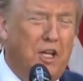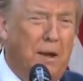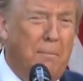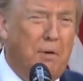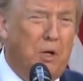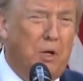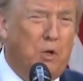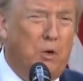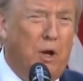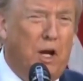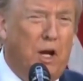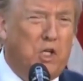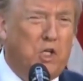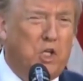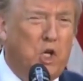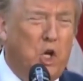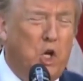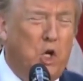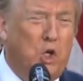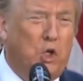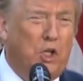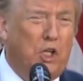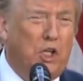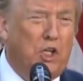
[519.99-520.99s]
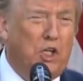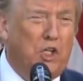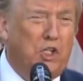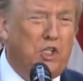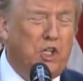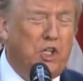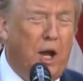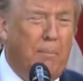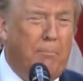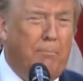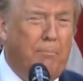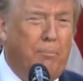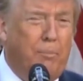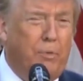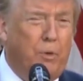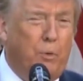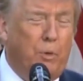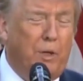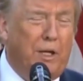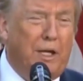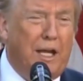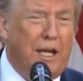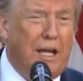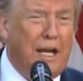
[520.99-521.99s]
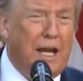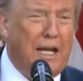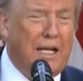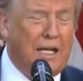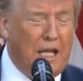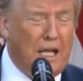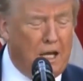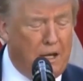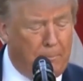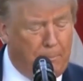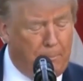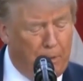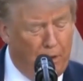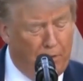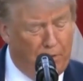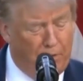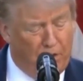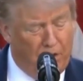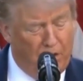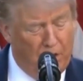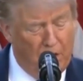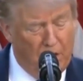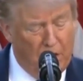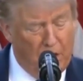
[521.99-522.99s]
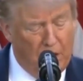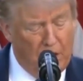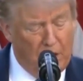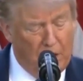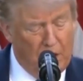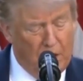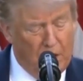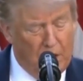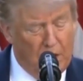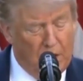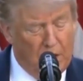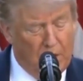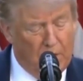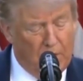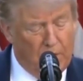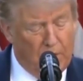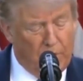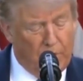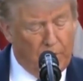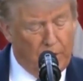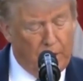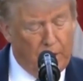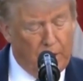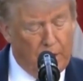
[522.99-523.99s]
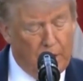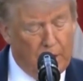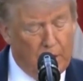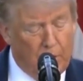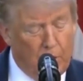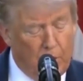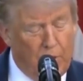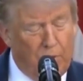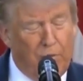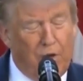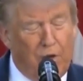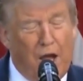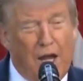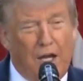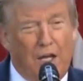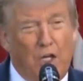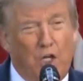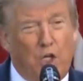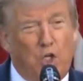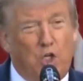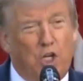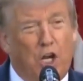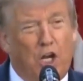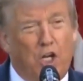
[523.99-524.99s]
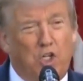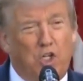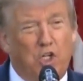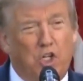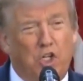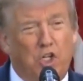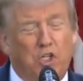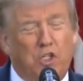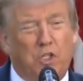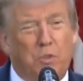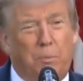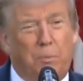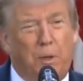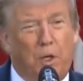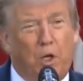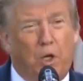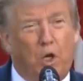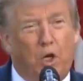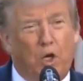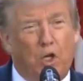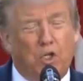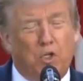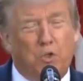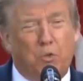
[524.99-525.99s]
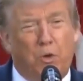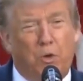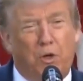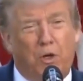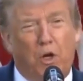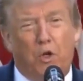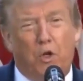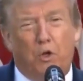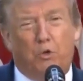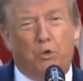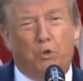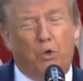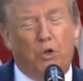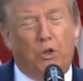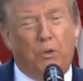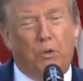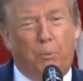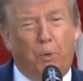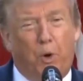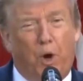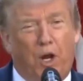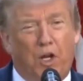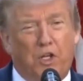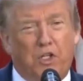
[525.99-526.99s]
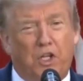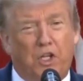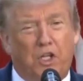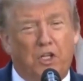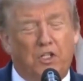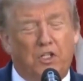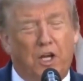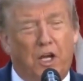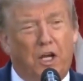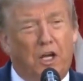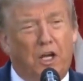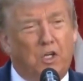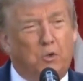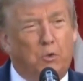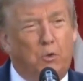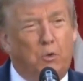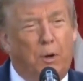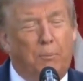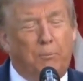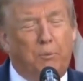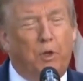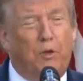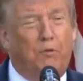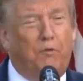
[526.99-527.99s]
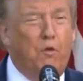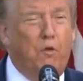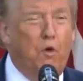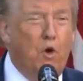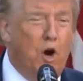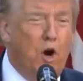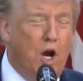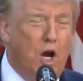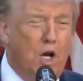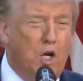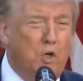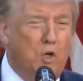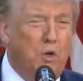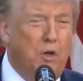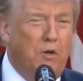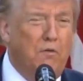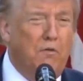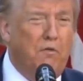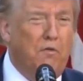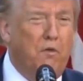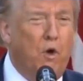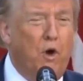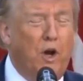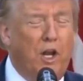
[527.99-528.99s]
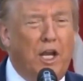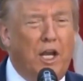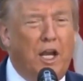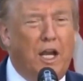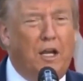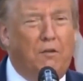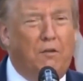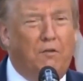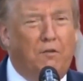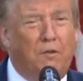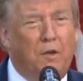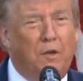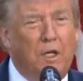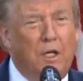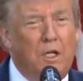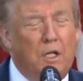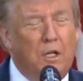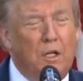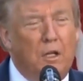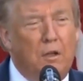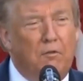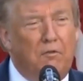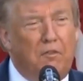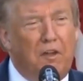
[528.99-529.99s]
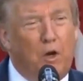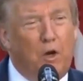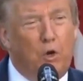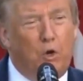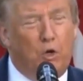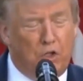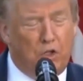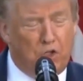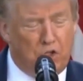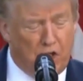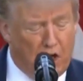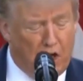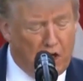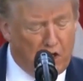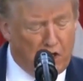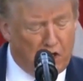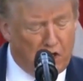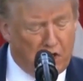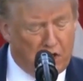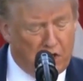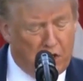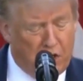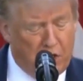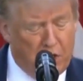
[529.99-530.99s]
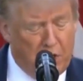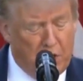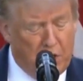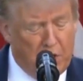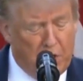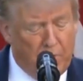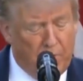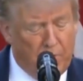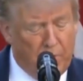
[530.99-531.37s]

The Democrats are holding us up. We cannot get approval. We've gotten judges because we go through the process. I guess we're up to 448 federal judges.